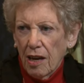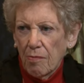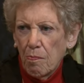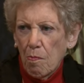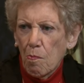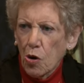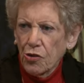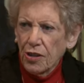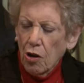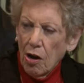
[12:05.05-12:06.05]
m-
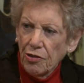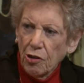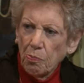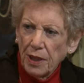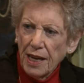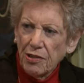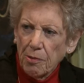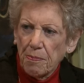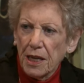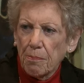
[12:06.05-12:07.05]
mercy also plays
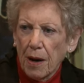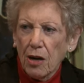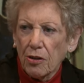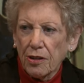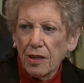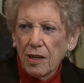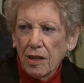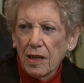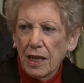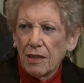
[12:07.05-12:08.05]
a big part
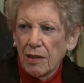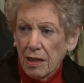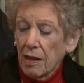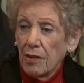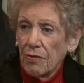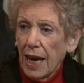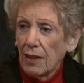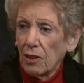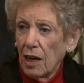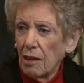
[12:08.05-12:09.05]
in, in
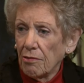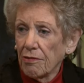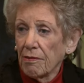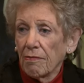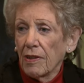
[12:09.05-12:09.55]
that love.